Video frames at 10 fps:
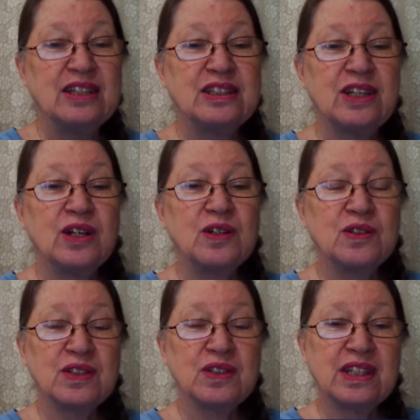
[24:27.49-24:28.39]

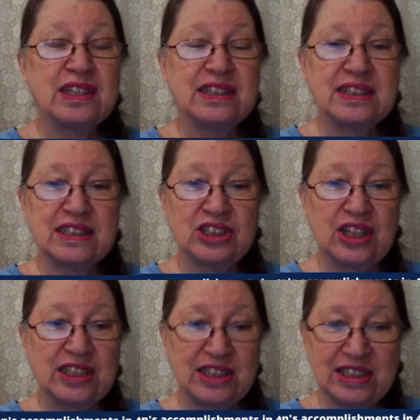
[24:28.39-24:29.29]
So the
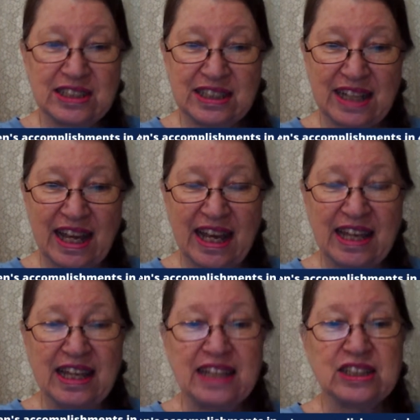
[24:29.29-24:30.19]
suggestion
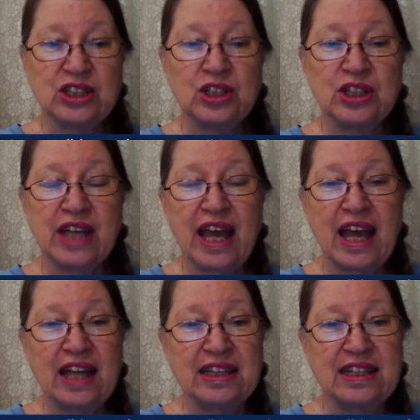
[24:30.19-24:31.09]
today is look
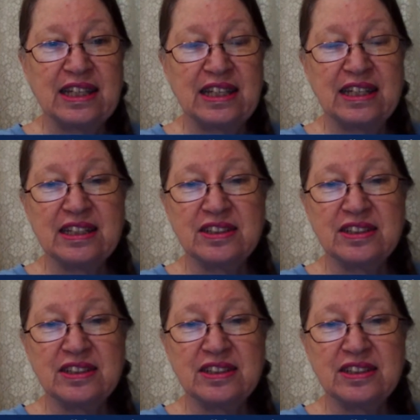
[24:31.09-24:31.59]
at the